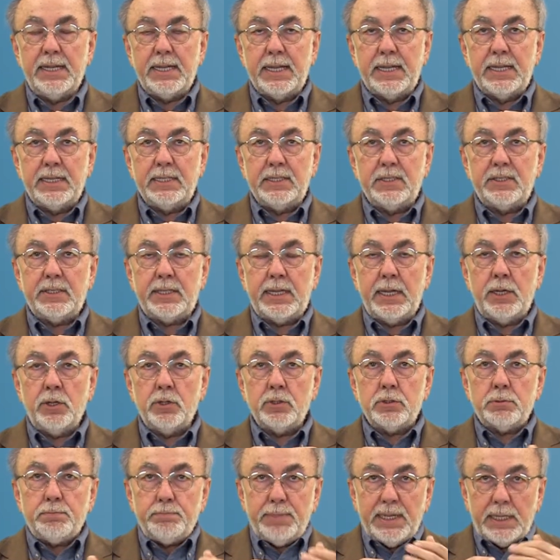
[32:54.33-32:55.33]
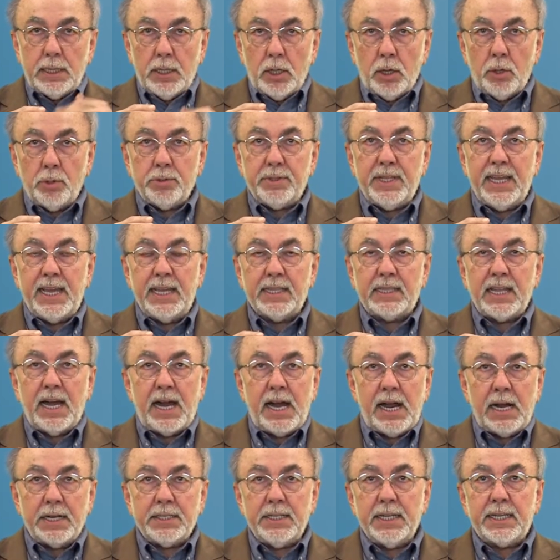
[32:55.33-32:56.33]
And scales below that
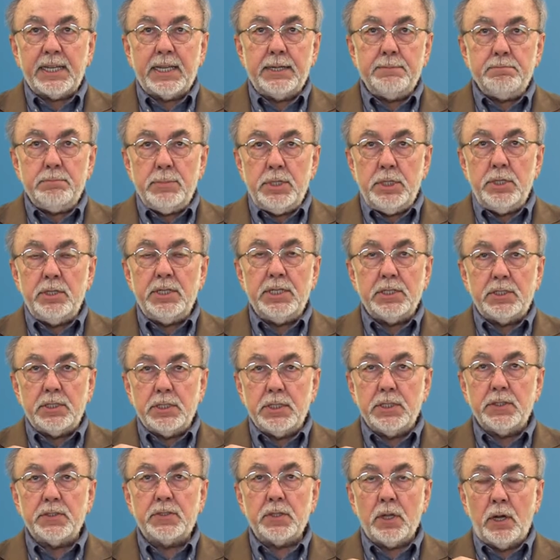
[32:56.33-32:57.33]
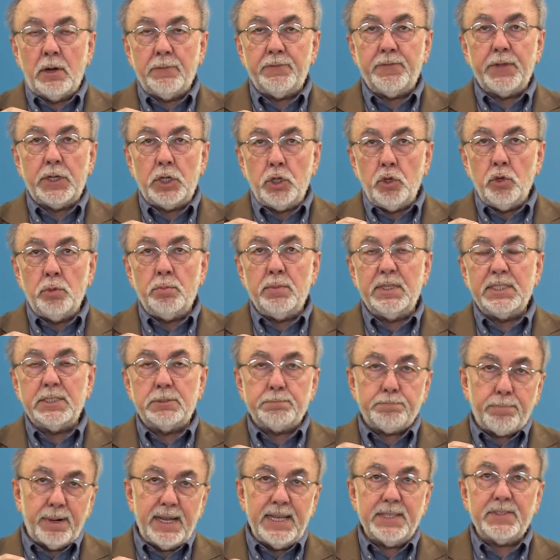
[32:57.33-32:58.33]
are the communities of humans,
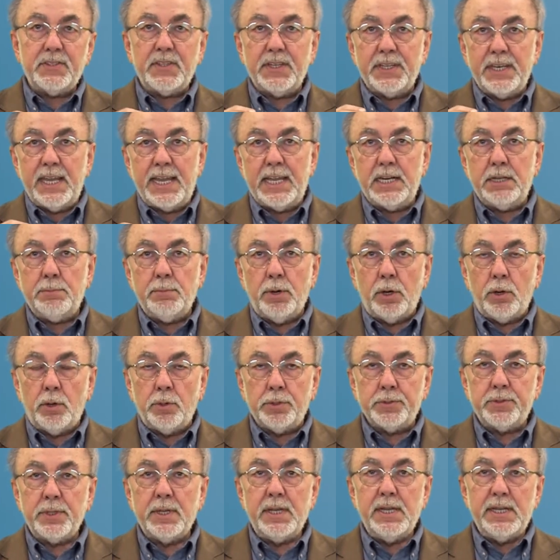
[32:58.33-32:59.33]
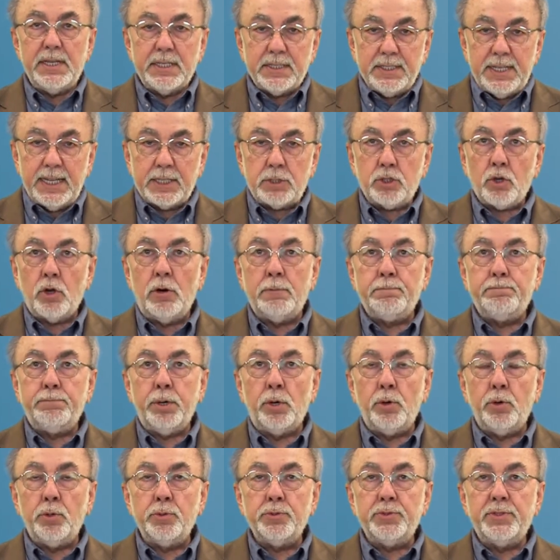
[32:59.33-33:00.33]
plants, and animals that
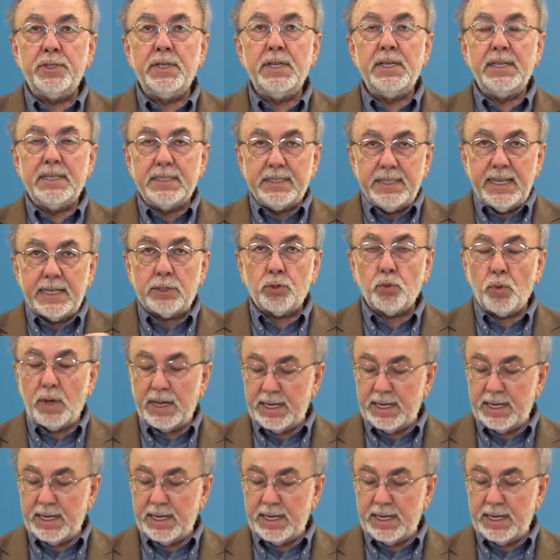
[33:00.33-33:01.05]
compose that